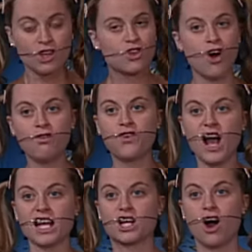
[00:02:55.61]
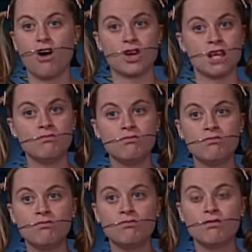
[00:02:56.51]
Don't fight it, Conan.
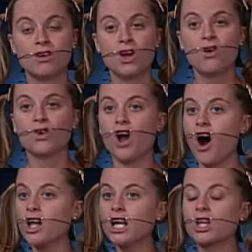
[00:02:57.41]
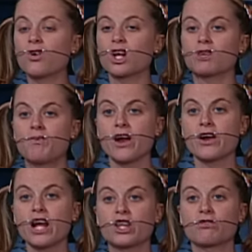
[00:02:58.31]
We all need to
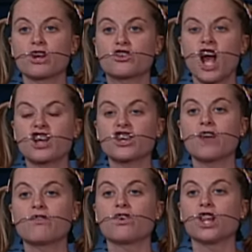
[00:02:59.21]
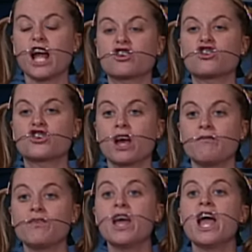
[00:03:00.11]
experience the rejection of a relationship
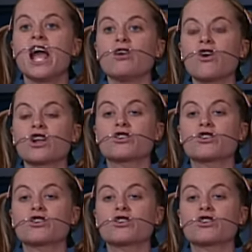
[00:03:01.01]
in order